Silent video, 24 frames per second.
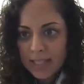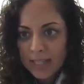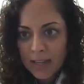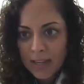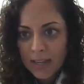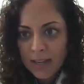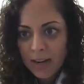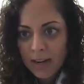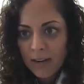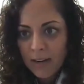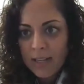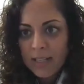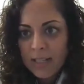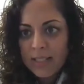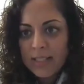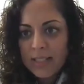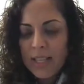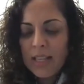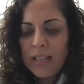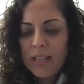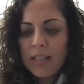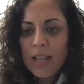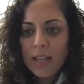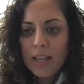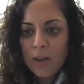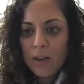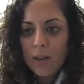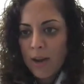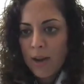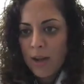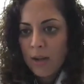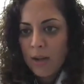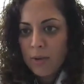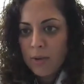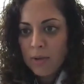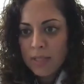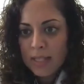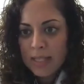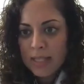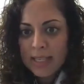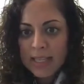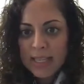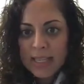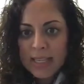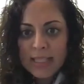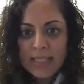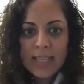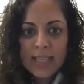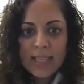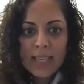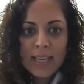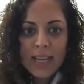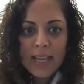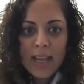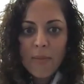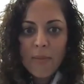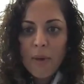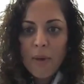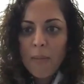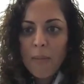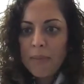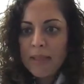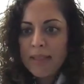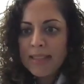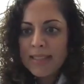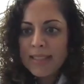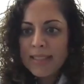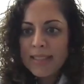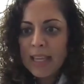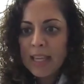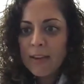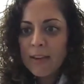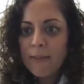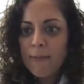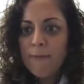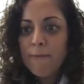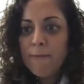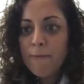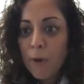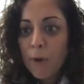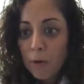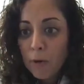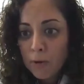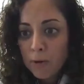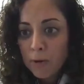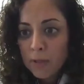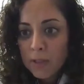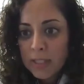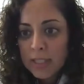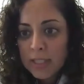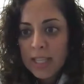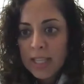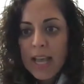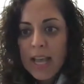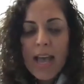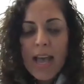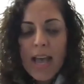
on areas like your elbows and knees, can come up in skin folds.